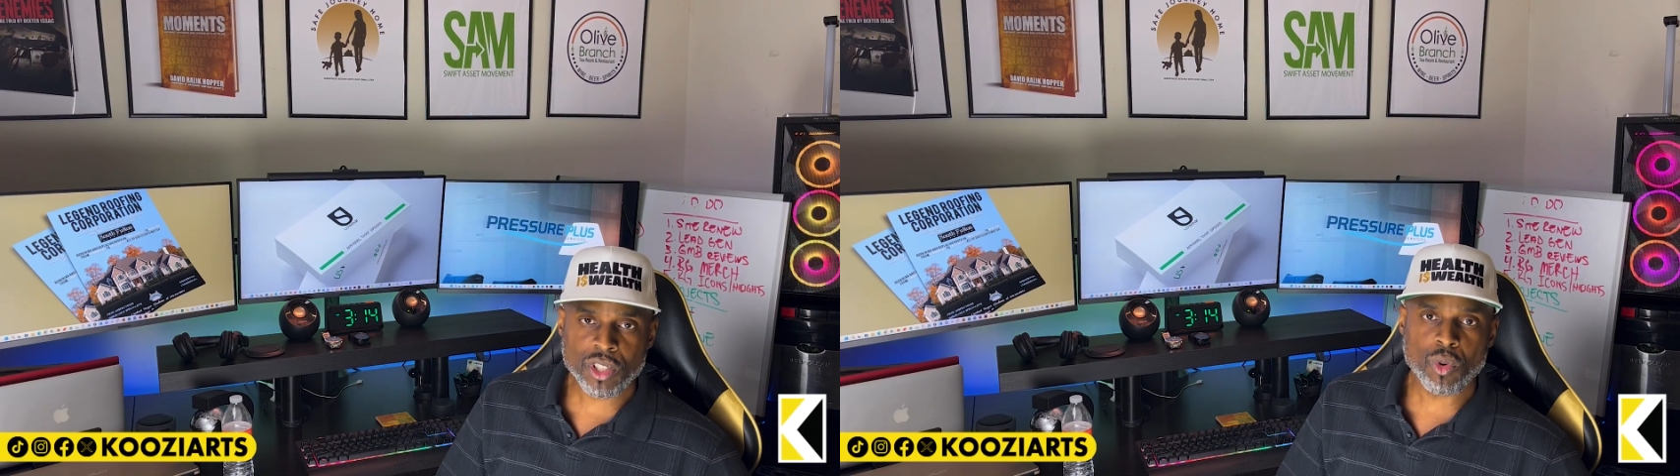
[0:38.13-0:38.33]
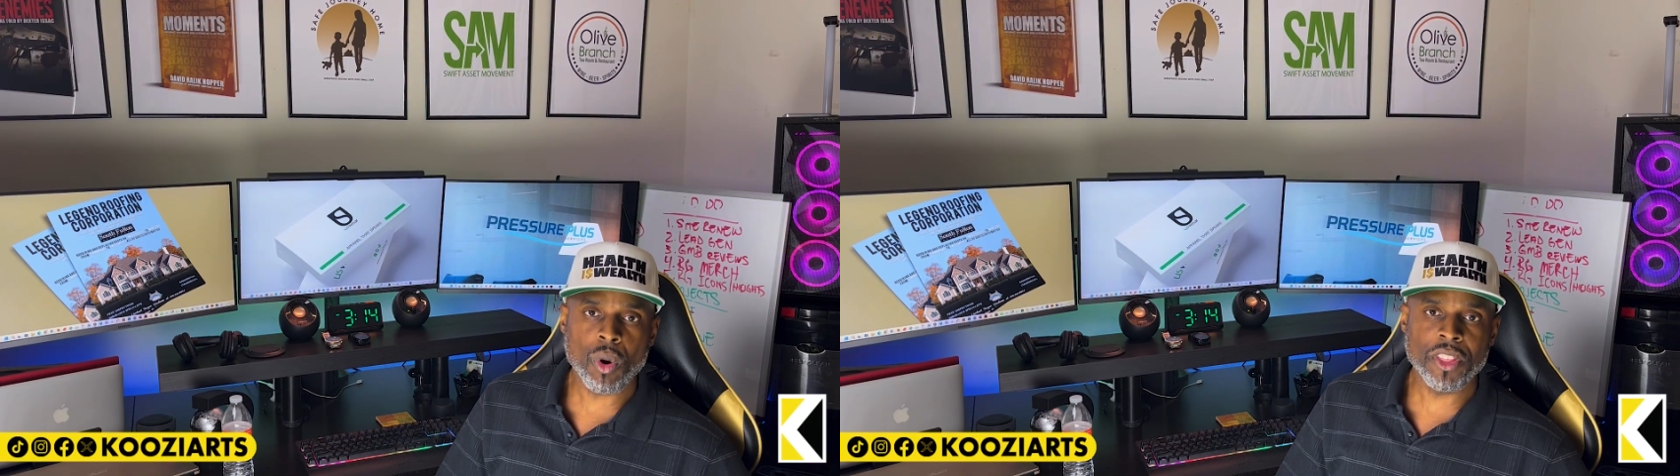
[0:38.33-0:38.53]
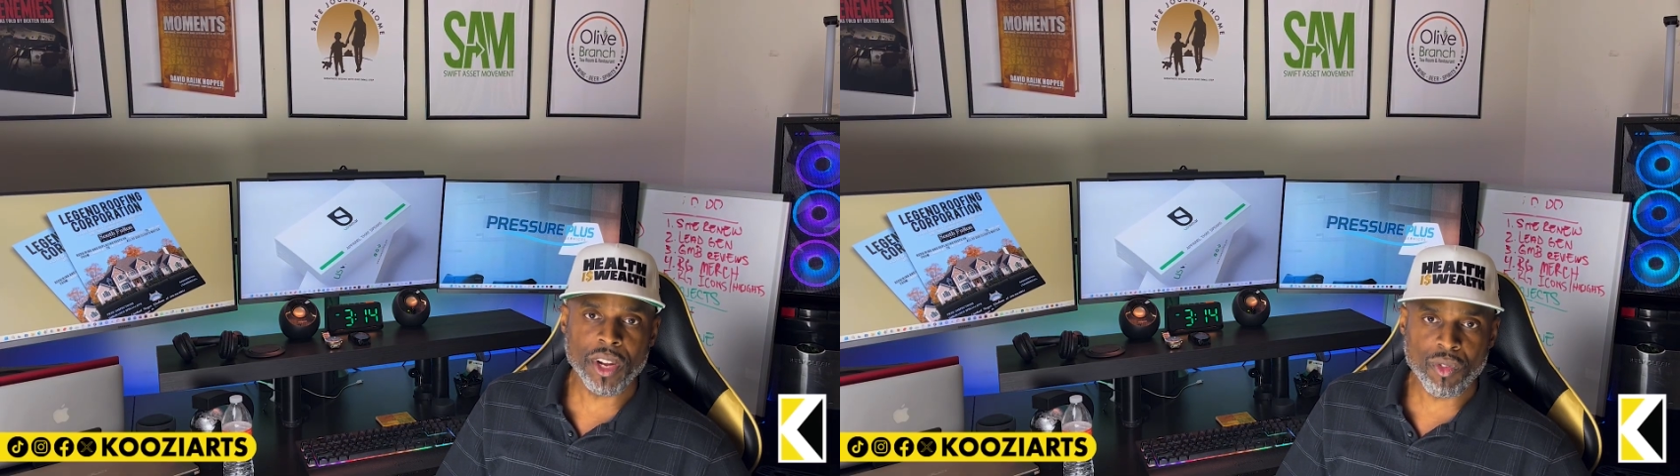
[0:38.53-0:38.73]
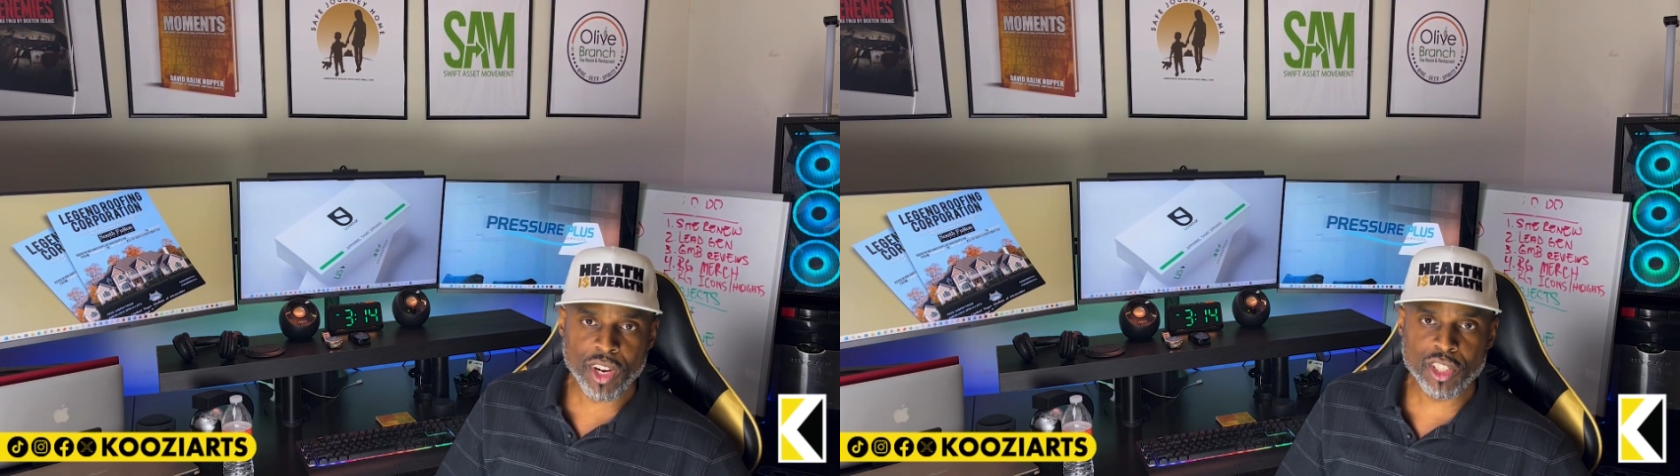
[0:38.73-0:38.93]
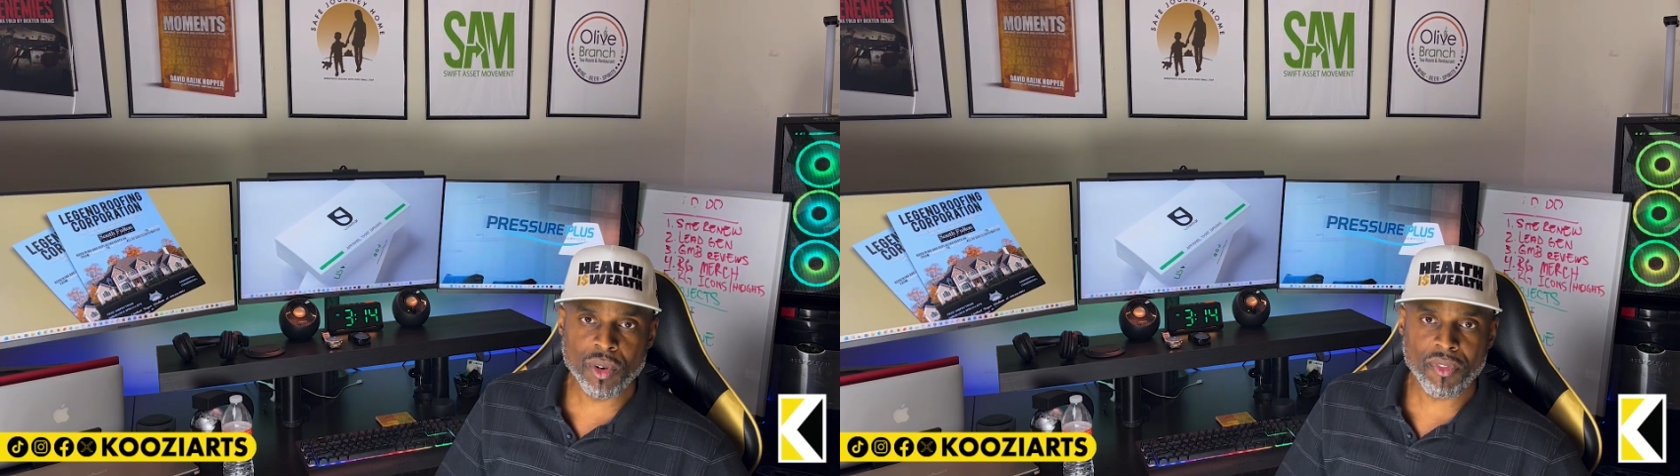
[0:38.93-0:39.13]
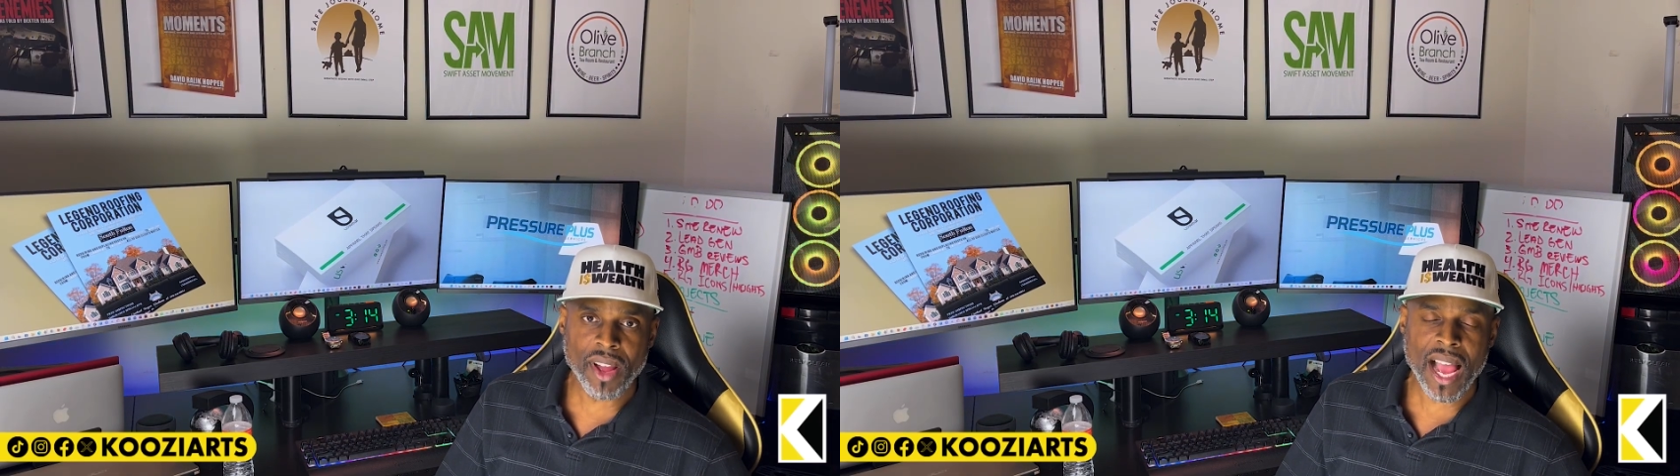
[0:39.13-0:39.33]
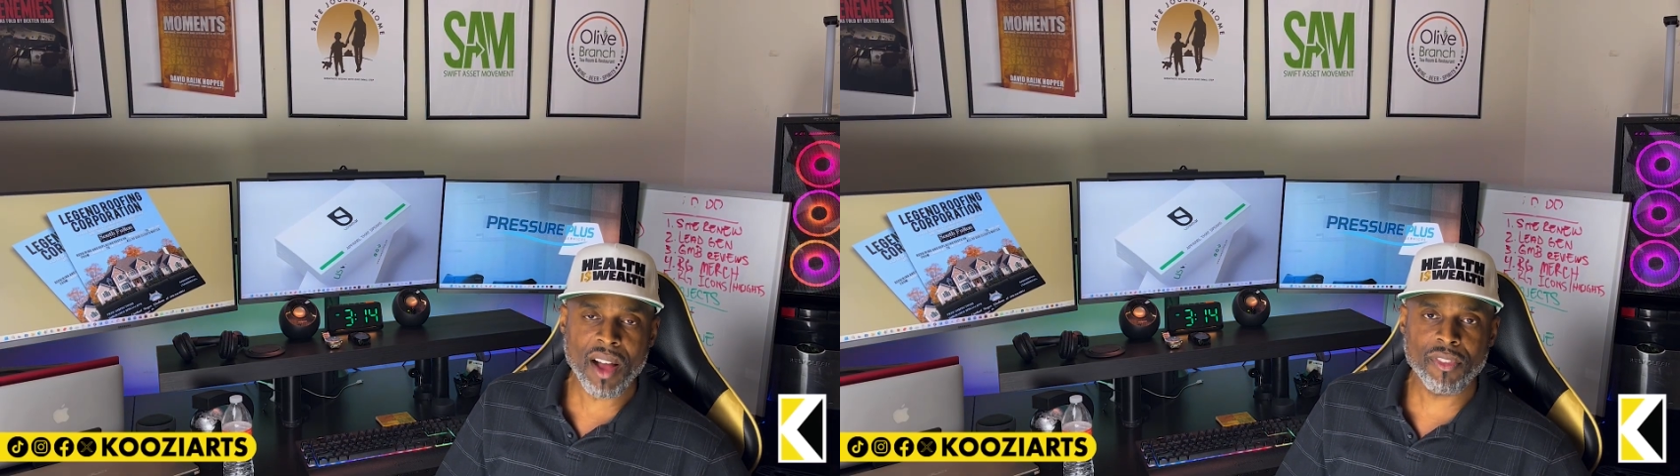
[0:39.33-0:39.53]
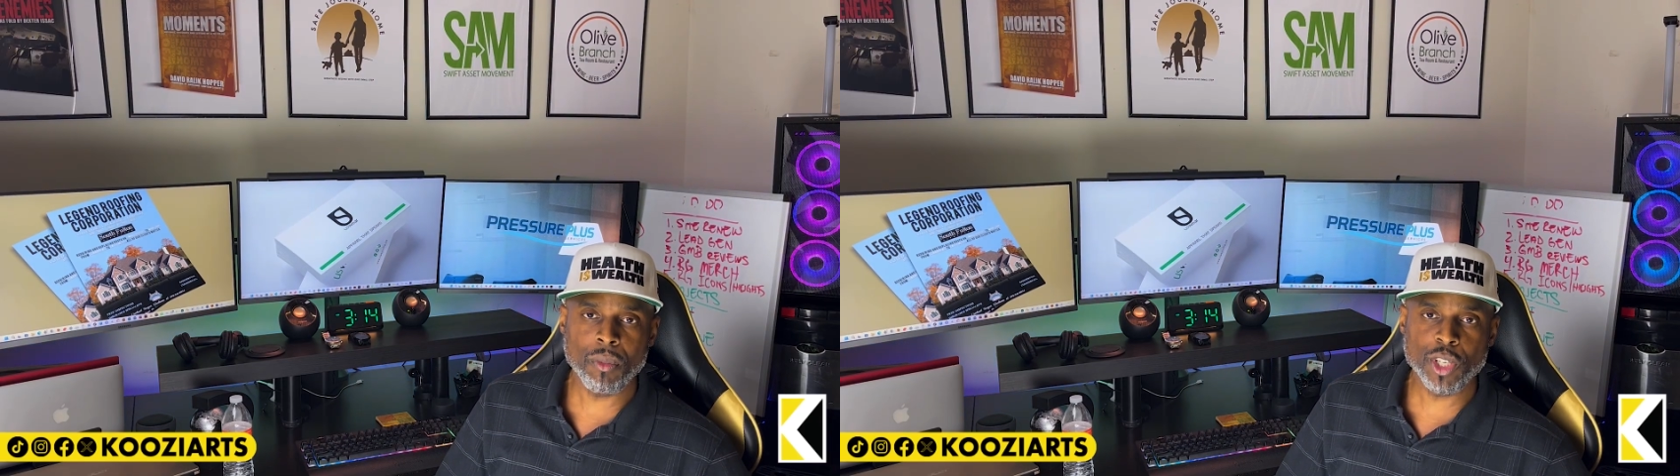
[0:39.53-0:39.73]
or the original file
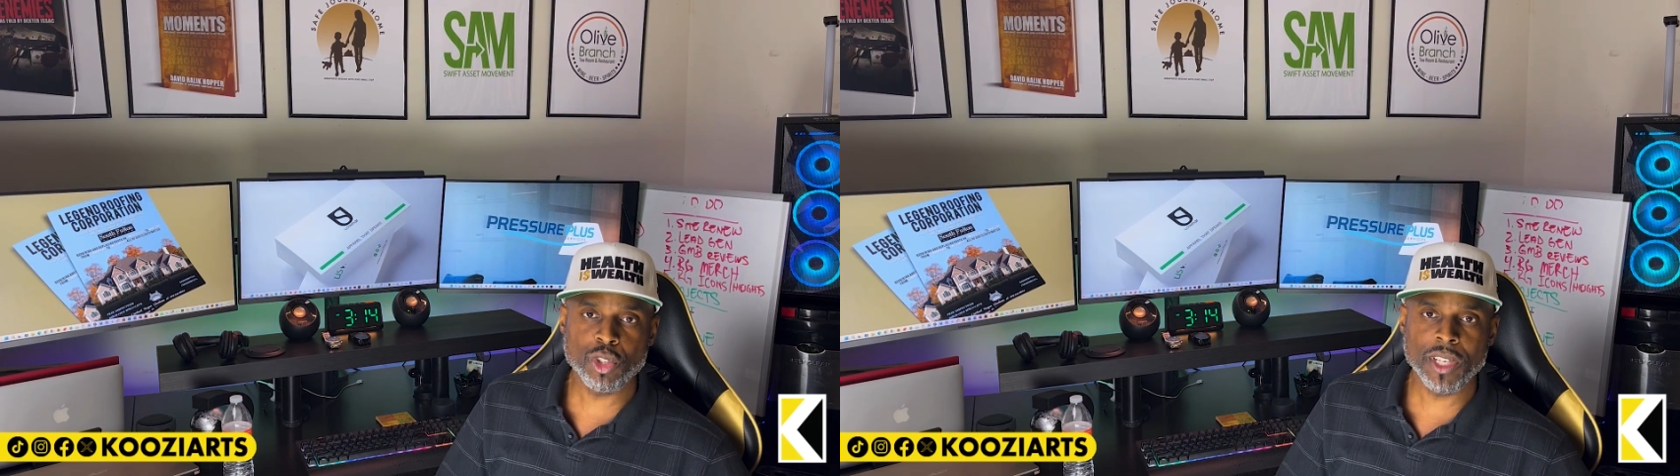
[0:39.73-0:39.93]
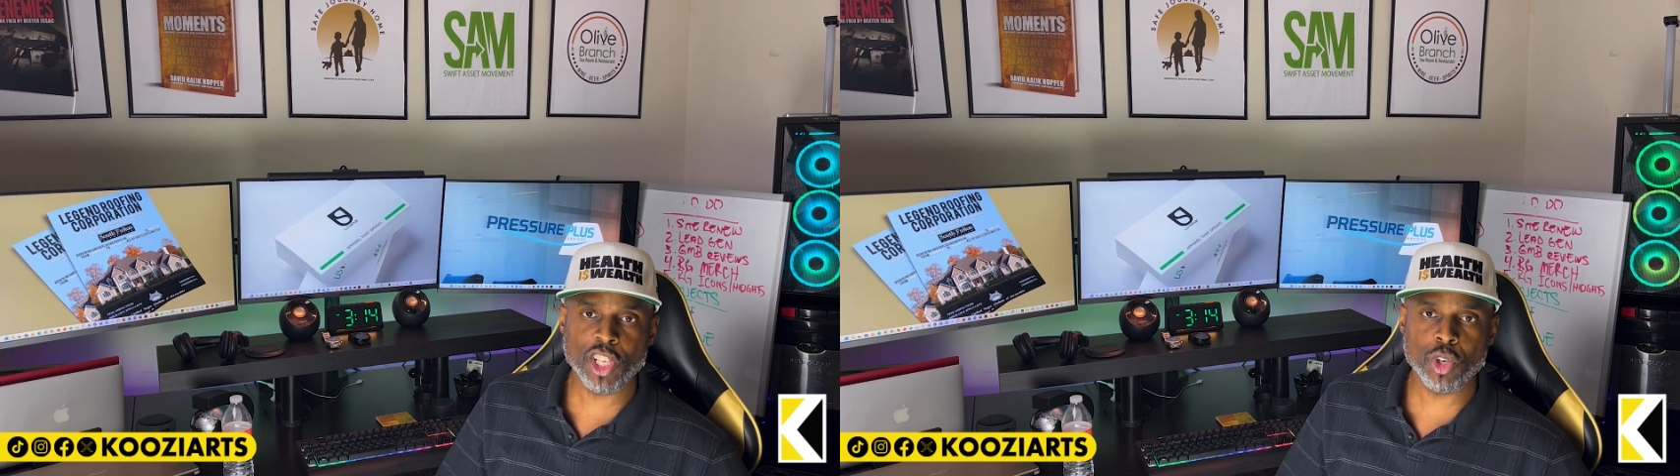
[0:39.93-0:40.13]
from which you get